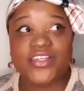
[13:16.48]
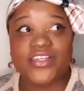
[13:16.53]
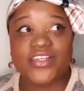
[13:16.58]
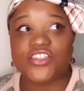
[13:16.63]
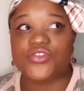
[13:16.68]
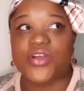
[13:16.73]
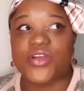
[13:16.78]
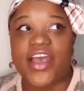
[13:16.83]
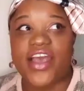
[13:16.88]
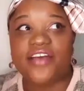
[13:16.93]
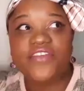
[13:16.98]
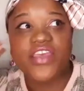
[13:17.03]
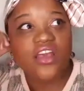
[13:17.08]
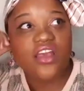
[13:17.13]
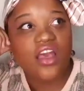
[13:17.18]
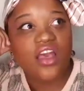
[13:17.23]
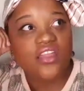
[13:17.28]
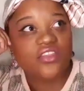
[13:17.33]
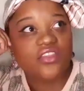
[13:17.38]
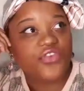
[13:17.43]
traffic on
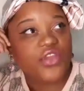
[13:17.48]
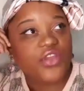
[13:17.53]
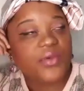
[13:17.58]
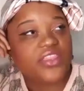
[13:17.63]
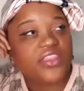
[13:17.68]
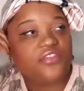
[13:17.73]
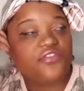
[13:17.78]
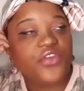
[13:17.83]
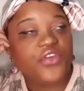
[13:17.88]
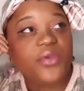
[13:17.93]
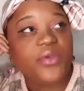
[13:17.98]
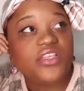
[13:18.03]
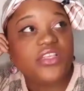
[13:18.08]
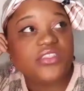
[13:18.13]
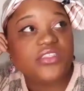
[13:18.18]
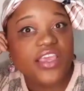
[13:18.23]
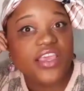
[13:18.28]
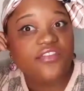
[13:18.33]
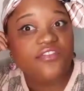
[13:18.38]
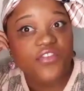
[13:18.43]
the freeway. The freeway is
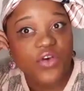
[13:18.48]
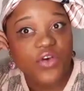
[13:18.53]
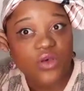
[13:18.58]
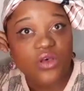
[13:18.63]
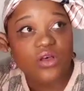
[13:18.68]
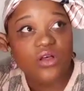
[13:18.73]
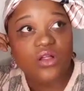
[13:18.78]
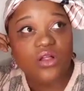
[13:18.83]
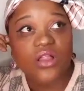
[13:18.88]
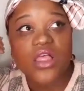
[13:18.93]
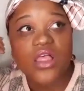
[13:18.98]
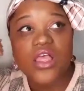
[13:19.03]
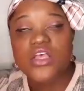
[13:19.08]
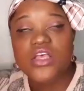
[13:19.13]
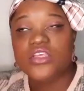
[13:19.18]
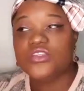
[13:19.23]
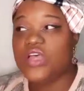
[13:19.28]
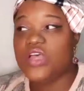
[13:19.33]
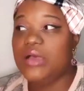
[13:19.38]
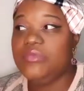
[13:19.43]
like full.
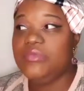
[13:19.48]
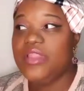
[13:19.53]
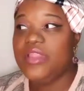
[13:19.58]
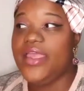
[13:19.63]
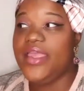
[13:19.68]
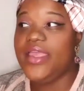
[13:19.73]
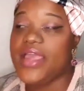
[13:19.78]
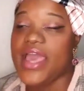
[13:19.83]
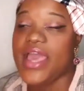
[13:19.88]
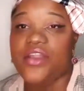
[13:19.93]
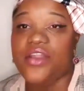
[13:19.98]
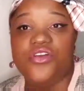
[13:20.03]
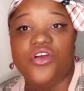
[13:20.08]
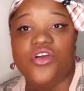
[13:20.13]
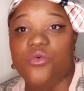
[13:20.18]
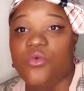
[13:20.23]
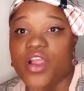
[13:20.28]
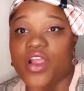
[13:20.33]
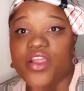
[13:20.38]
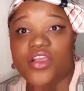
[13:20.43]
So I'm like, I don't
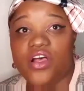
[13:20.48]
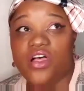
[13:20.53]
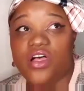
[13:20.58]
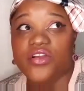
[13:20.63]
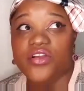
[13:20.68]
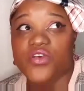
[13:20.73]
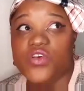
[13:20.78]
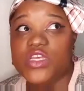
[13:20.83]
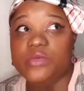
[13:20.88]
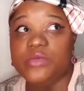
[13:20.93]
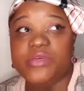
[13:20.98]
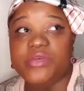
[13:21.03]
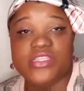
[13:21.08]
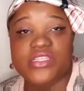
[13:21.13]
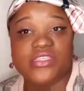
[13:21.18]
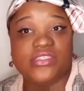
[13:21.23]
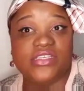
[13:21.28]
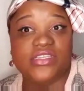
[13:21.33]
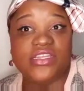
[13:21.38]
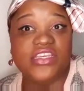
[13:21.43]
know where y'all are going, but
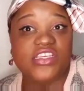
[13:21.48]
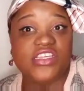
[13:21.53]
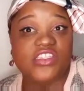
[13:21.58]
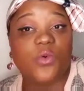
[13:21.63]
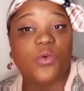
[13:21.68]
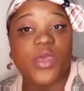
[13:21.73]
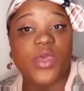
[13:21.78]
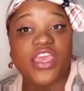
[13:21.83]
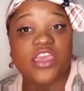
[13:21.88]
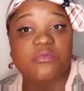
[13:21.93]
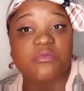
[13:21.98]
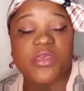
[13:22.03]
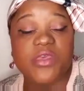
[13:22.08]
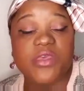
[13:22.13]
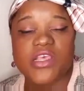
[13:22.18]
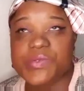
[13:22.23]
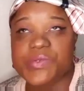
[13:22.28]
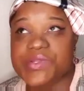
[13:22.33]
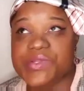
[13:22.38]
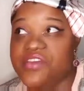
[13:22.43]
the city is awake,
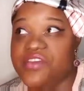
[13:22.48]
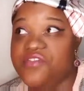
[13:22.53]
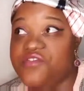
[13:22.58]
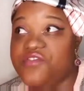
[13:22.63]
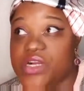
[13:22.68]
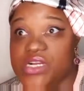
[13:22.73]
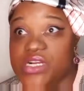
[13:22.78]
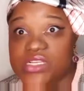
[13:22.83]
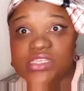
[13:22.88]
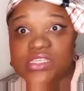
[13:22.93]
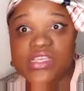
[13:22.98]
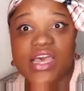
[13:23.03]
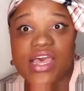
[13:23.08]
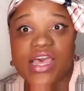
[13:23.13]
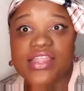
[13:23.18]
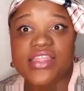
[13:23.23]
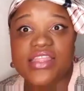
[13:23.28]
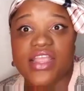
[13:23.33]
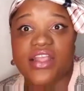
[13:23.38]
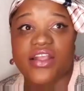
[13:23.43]
because when I first
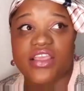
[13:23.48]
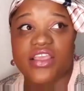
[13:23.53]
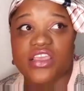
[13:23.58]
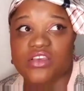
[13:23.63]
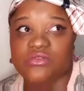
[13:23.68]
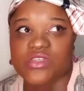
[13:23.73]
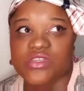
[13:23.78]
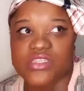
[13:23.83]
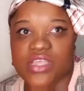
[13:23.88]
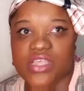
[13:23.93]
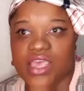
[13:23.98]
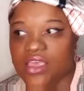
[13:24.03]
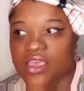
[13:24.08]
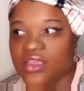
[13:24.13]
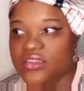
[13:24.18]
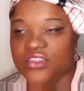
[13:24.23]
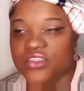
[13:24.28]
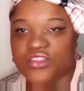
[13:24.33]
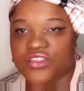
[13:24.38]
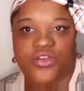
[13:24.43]
got there, it was like
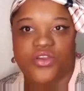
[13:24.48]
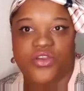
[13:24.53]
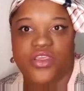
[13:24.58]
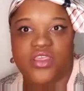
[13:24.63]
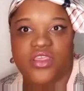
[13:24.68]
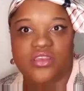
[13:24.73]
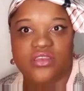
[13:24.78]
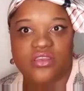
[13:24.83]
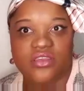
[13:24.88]
deserted.